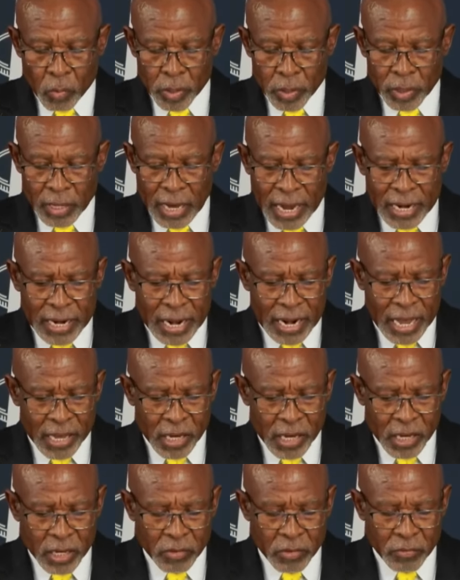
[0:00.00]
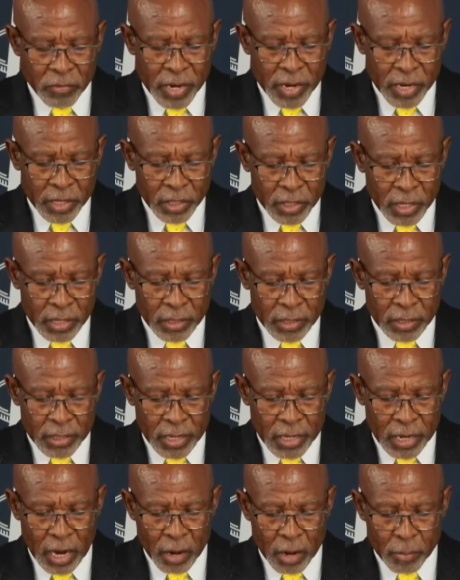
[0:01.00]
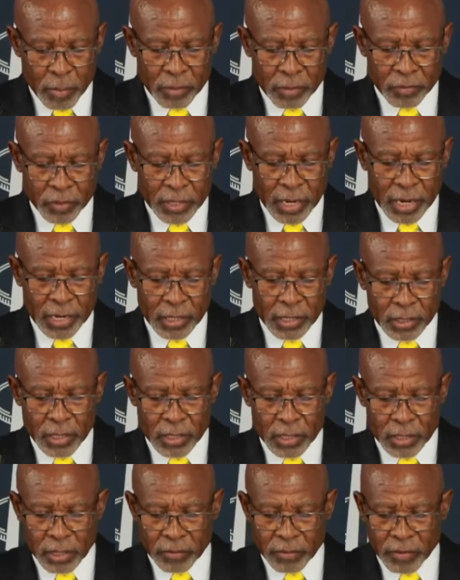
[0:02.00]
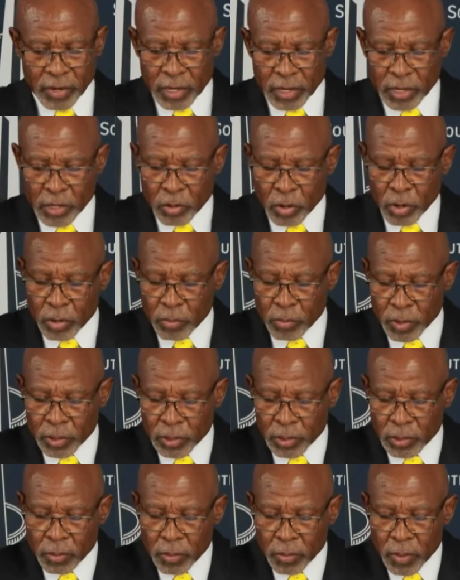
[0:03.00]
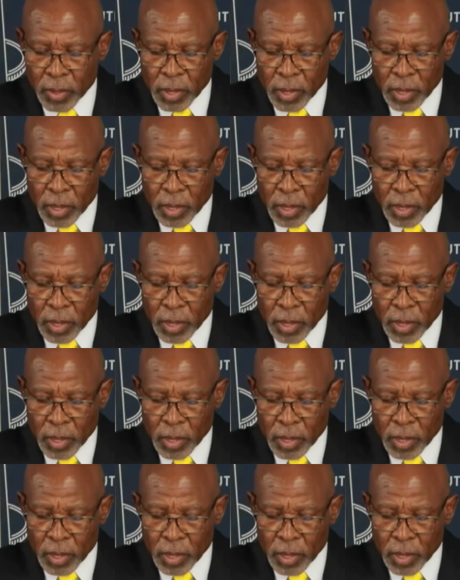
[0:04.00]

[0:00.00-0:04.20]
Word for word: With underlying inflation still above target in several economies,